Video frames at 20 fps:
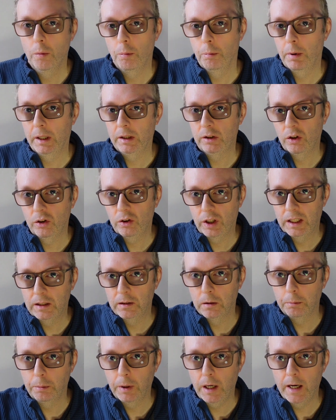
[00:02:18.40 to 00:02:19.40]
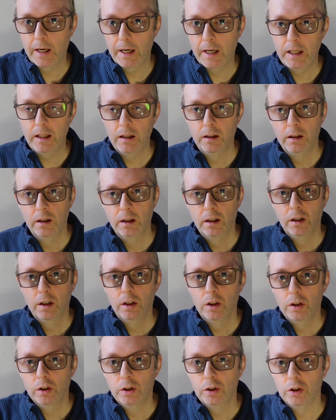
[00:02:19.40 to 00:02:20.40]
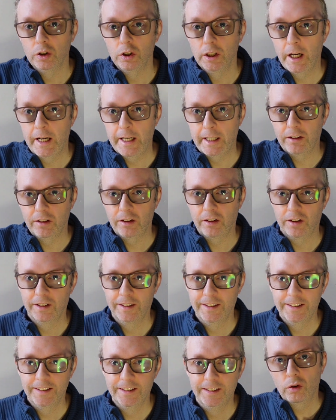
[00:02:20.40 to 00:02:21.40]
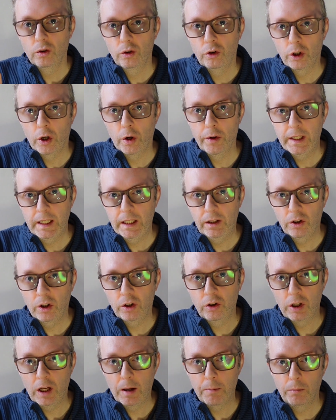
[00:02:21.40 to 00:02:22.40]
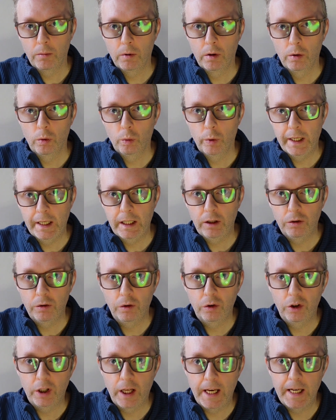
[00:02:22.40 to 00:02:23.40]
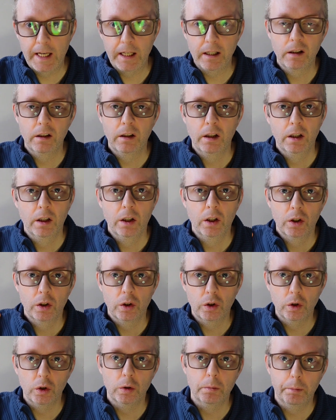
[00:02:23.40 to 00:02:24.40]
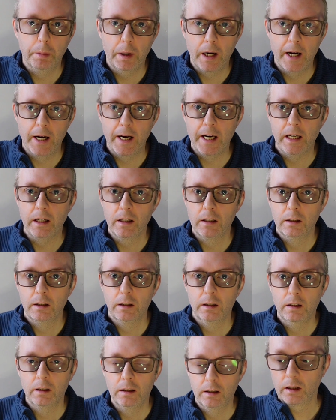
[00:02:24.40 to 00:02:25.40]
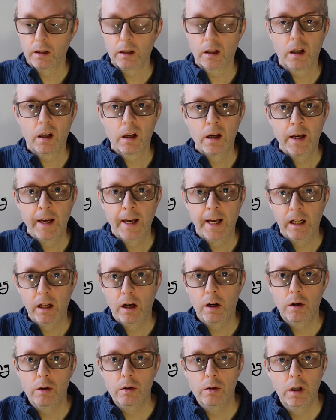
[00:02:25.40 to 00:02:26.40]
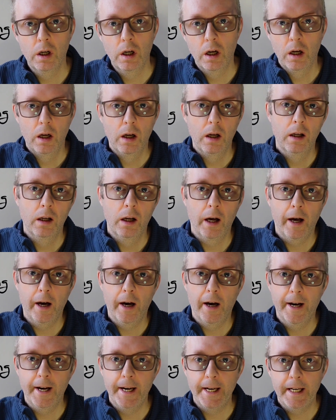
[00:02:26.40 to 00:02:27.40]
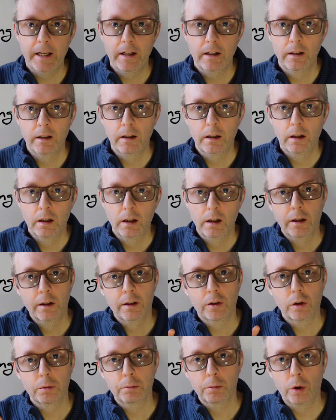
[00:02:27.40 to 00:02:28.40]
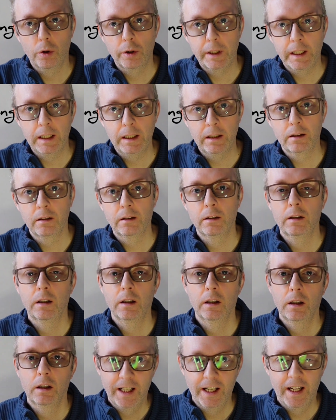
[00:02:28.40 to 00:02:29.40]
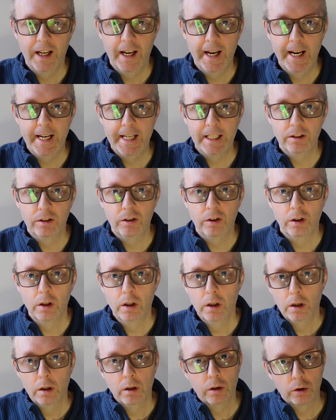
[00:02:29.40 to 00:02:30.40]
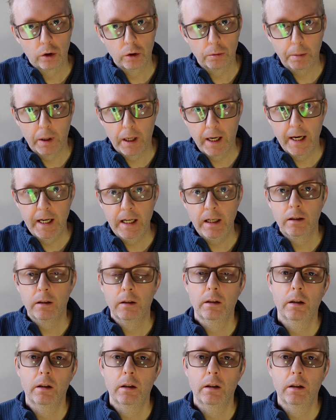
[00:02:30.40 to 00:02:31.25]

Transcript: but to say goodbye, good night. So these are some ways of saying goodbye. Hello, hi, good morning, and goodbye.